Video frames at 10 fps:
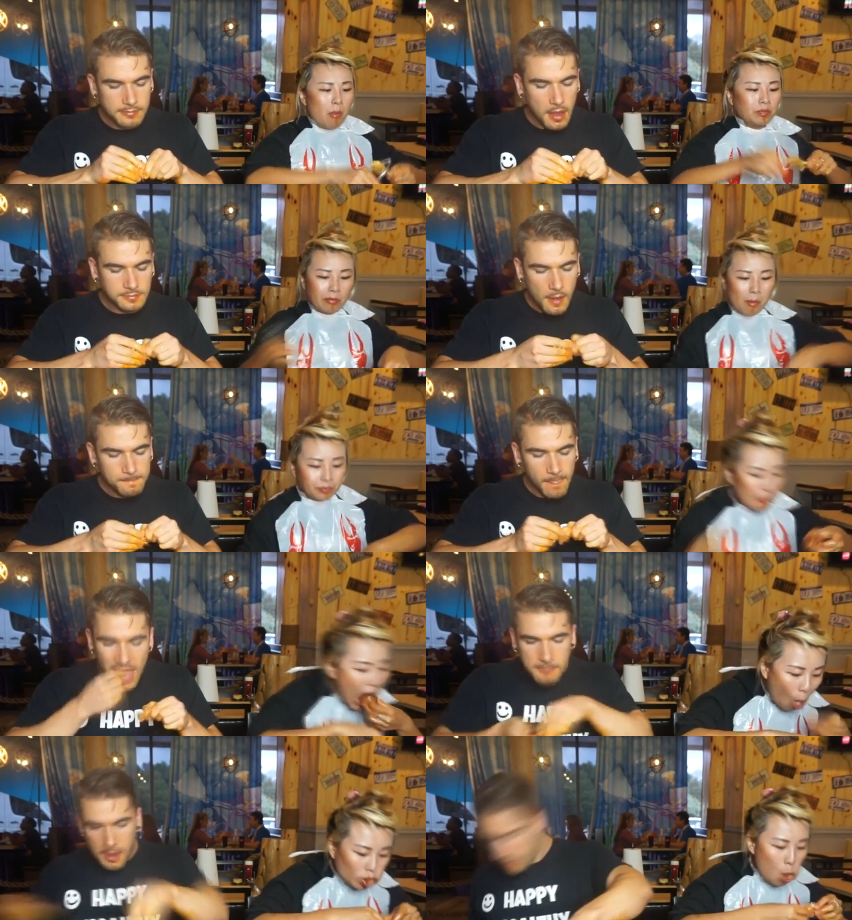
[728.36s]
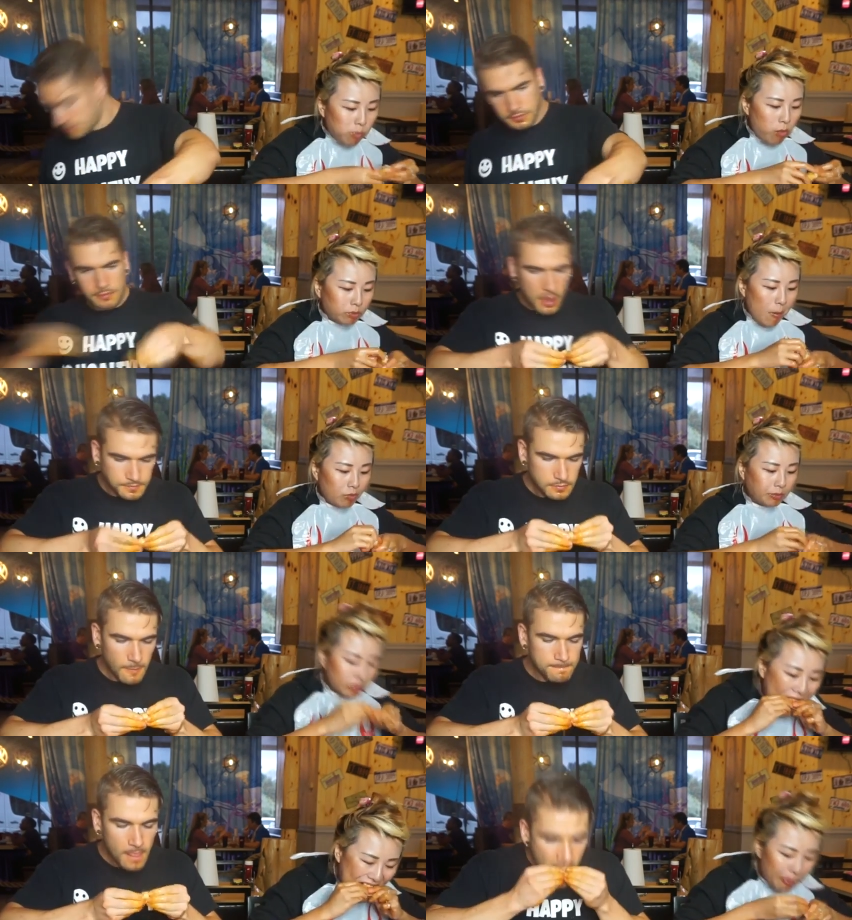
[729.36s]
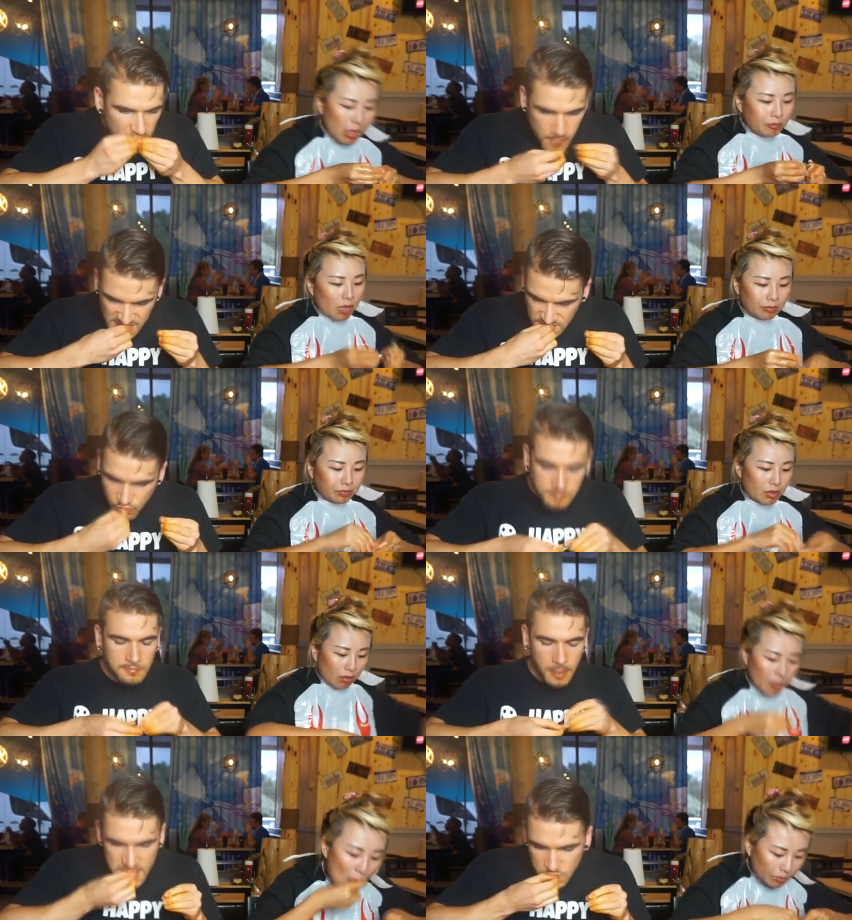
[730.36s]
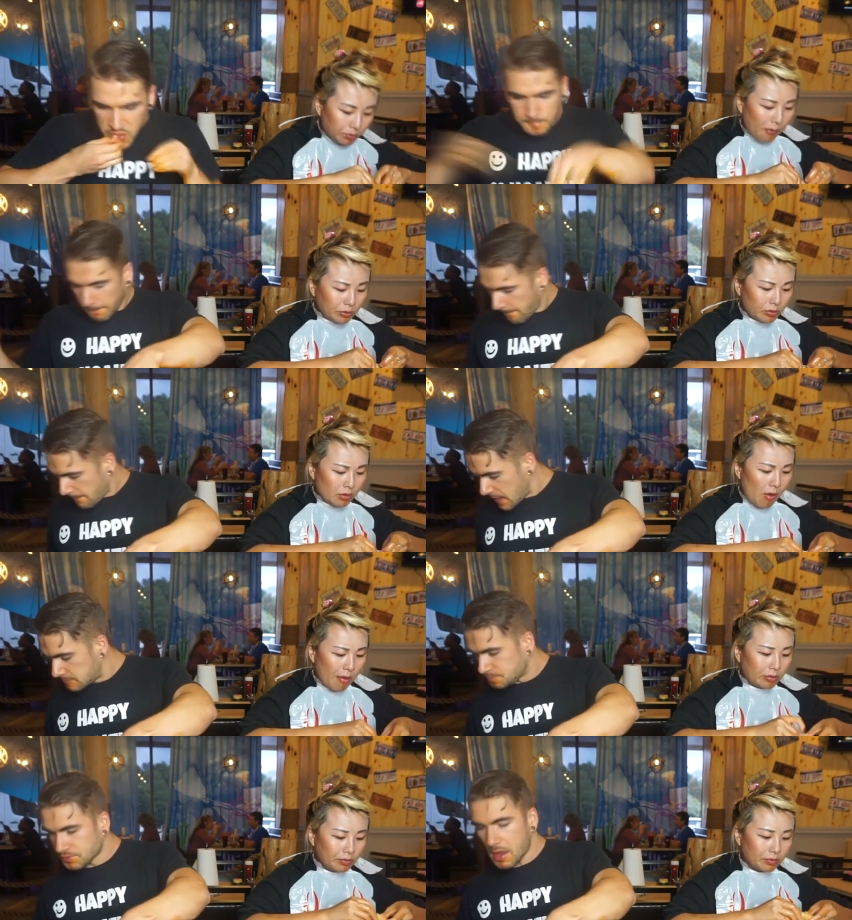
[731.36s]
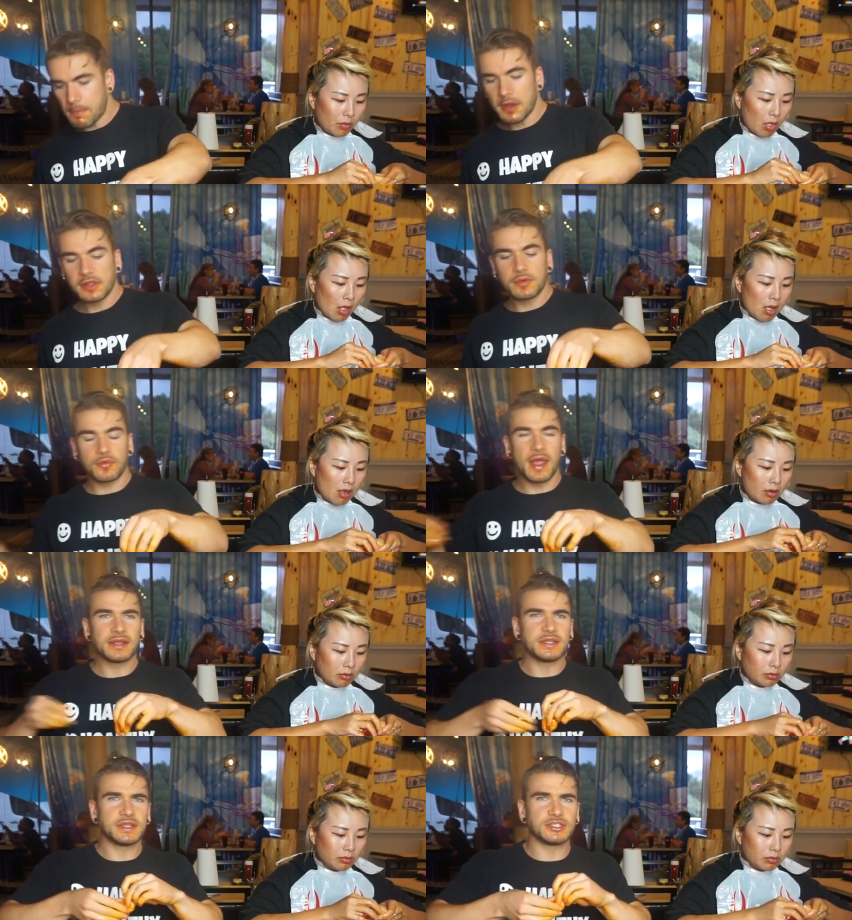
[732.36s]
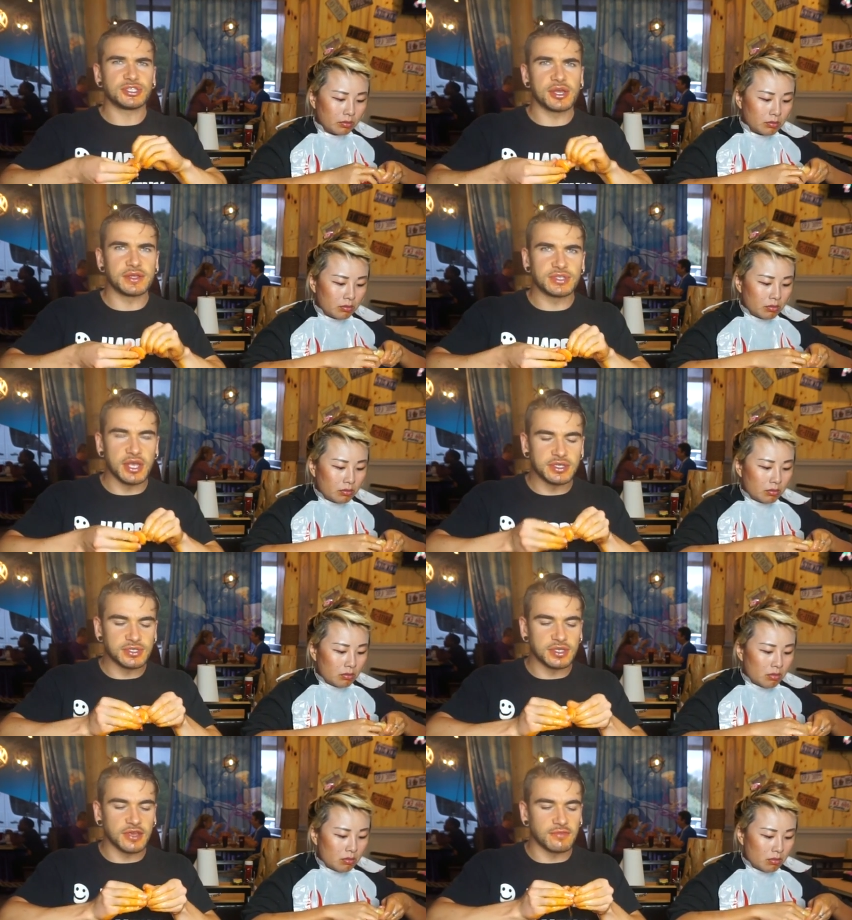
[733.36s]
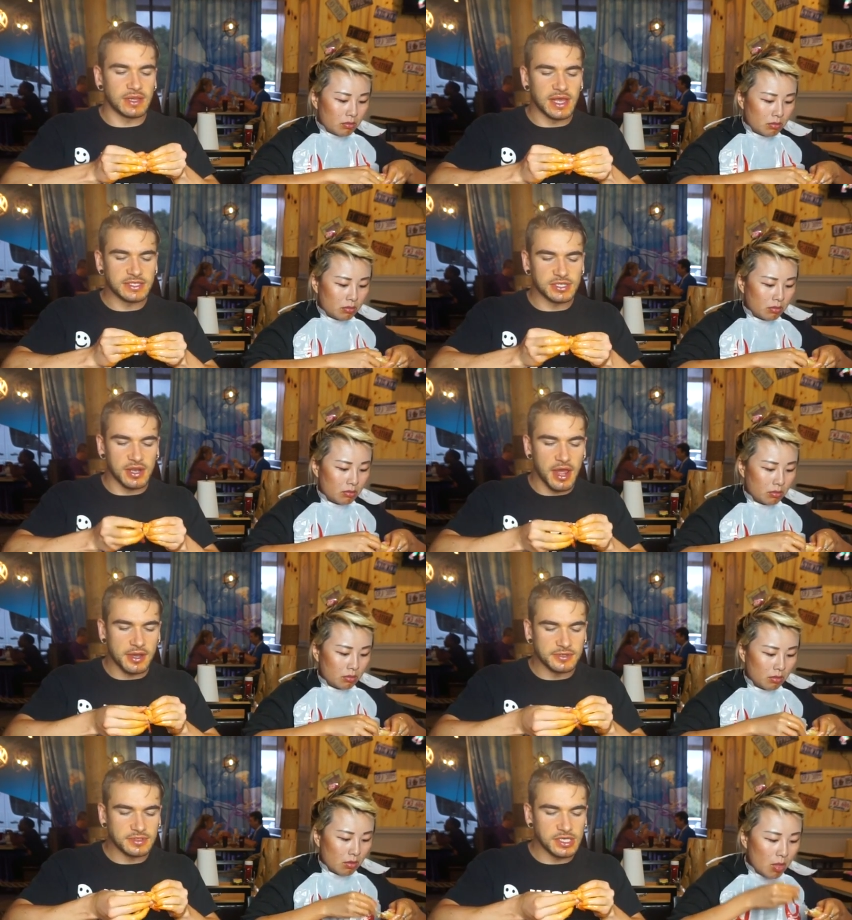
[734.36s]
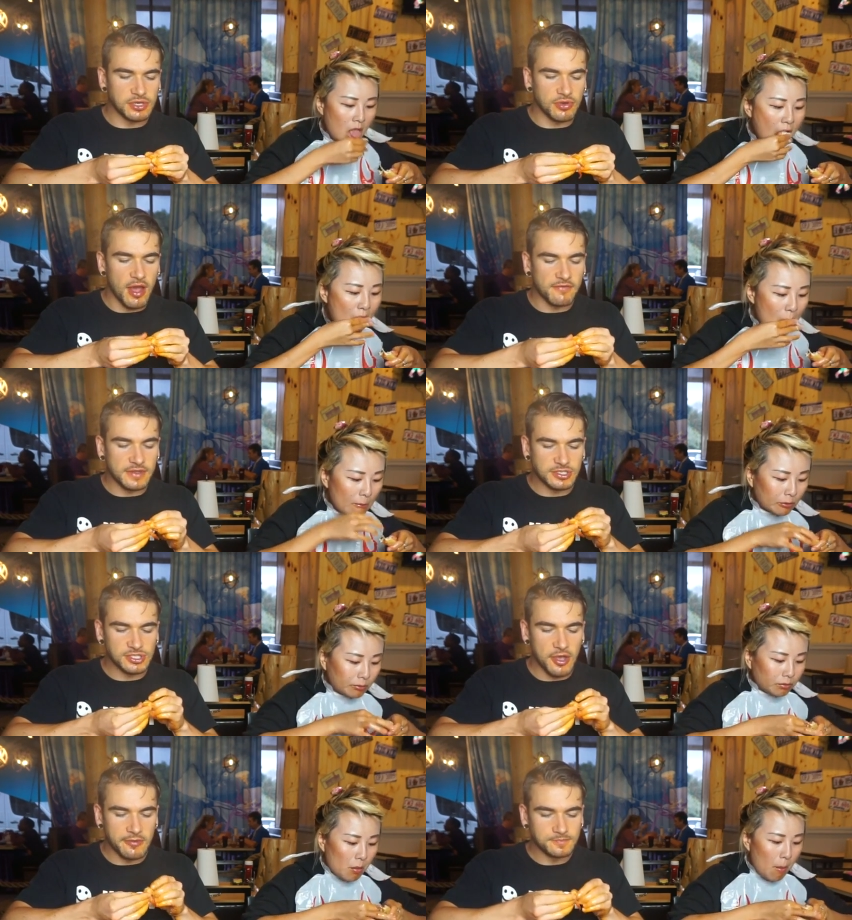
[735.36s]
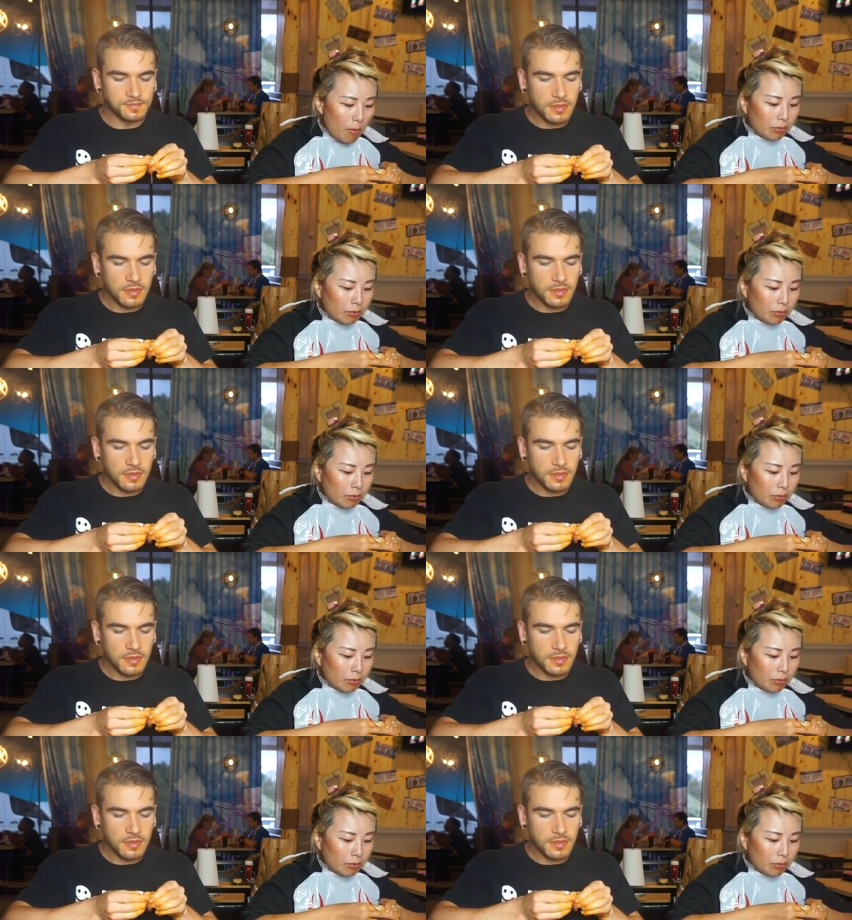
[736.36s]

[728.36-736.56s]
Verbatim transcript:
Speaker 1: and like I said, it all came back really to my uh, lack of technique. Apparently when Randy did this challenge, they also had to give him a lesson on how to eat crawfish, so